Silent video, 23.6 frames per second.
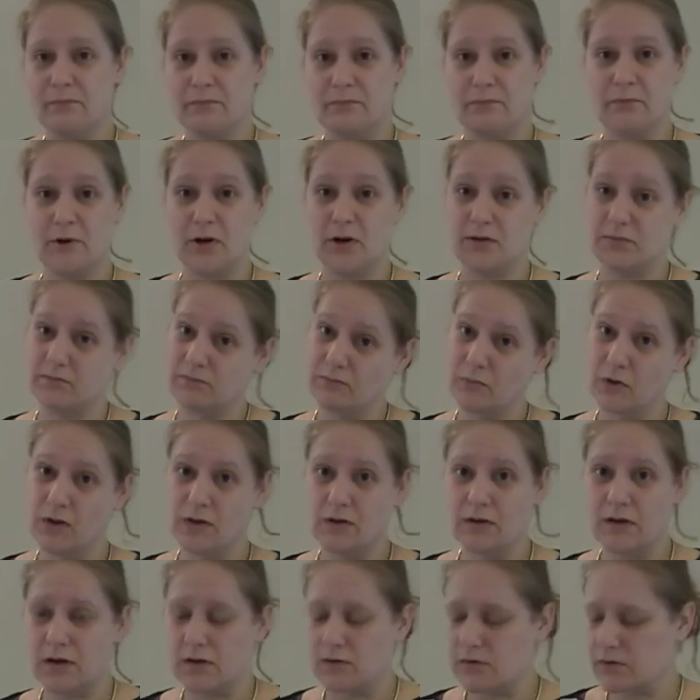But well,
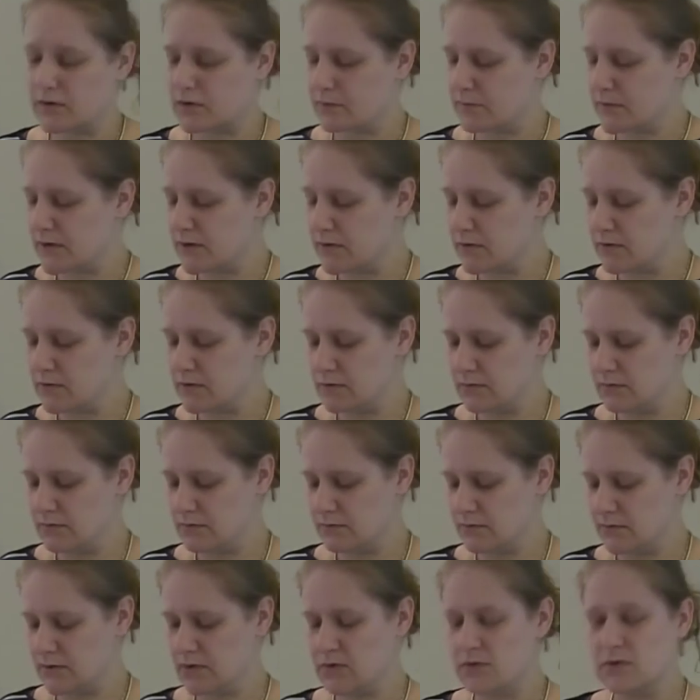the longer the better,
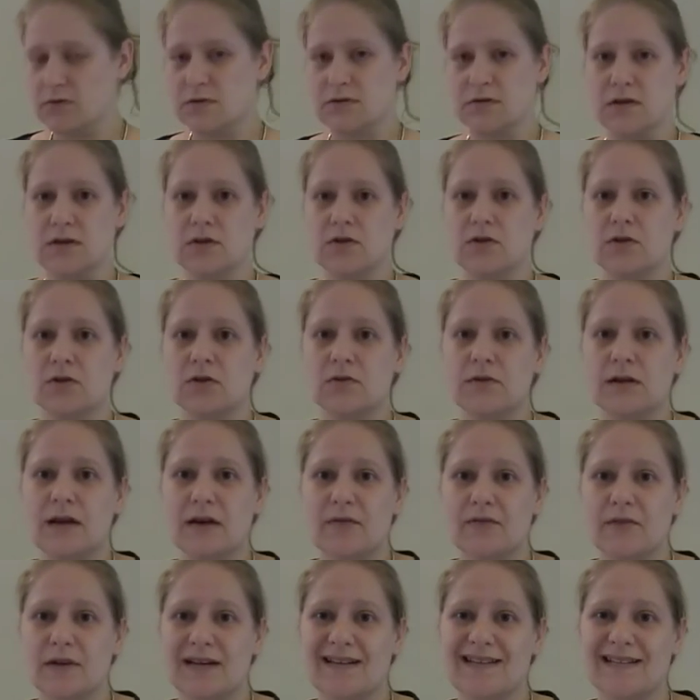because then you don't
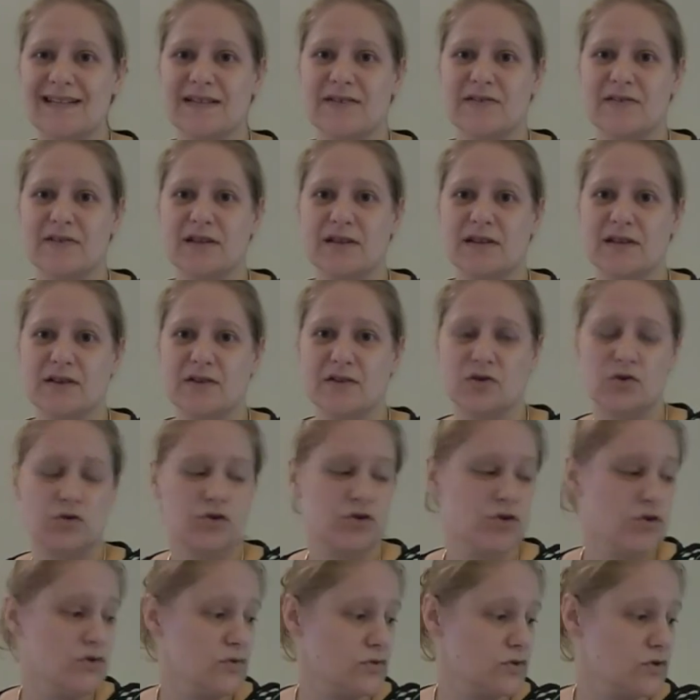have the idea that they are too
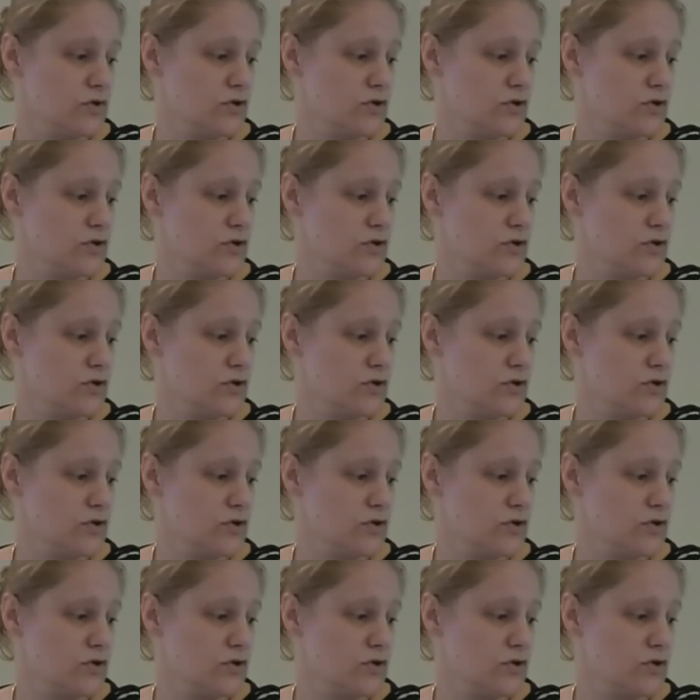short.